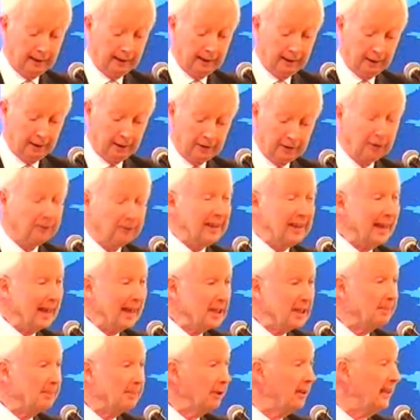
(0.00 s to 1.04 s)
So the
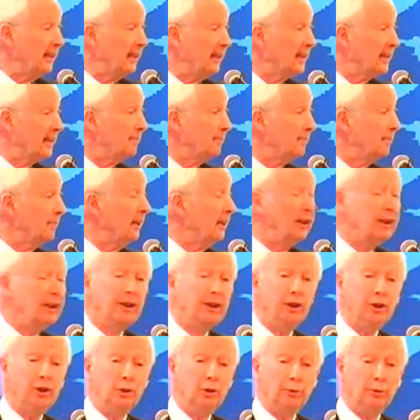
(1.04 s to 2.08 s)
expertise has been
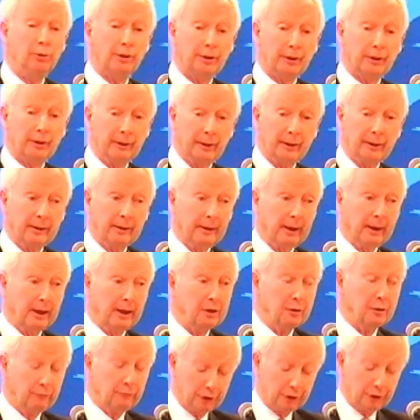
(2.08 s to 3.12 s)
denuded, and you
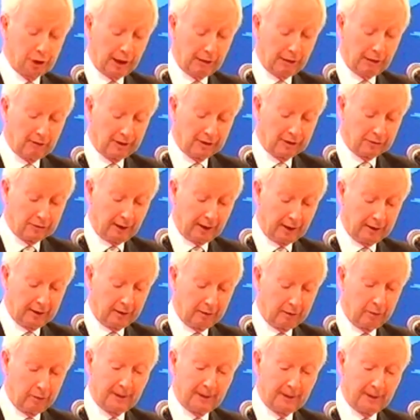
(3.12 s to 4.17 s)
have a generalist trying to
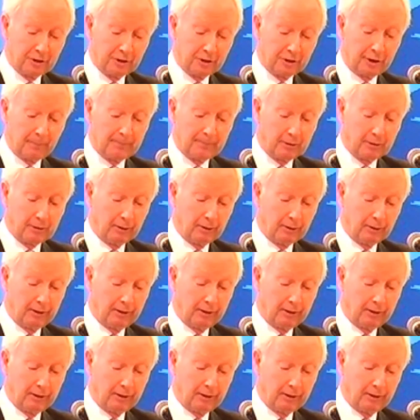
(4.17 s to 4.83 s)
do the best job they could.